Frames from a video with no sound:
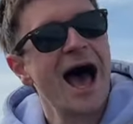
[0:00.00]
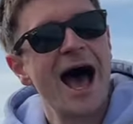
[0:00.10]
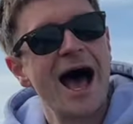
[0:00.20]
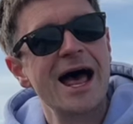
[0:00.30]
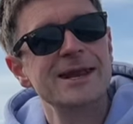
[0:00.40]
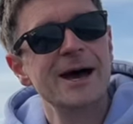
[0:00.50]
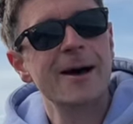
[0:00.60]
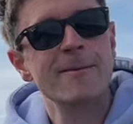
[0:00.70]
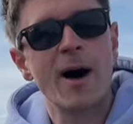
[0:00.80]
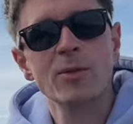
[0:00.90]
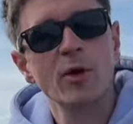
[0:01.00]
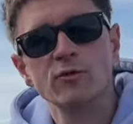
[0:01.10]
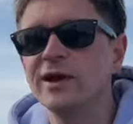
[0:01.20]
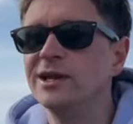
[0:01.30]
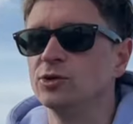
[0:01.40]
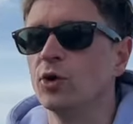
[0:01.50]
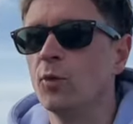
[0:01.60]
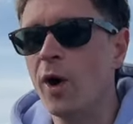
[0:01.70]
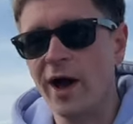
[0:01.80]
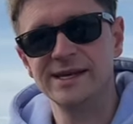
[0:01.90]
And um, I'm not really sure
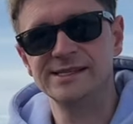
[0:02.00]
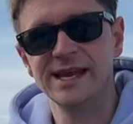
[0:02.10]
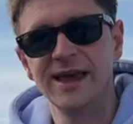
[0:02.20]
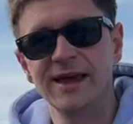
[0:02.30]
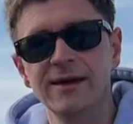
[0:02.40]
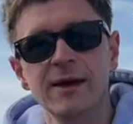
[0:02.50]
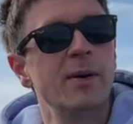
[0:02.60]
why it's here,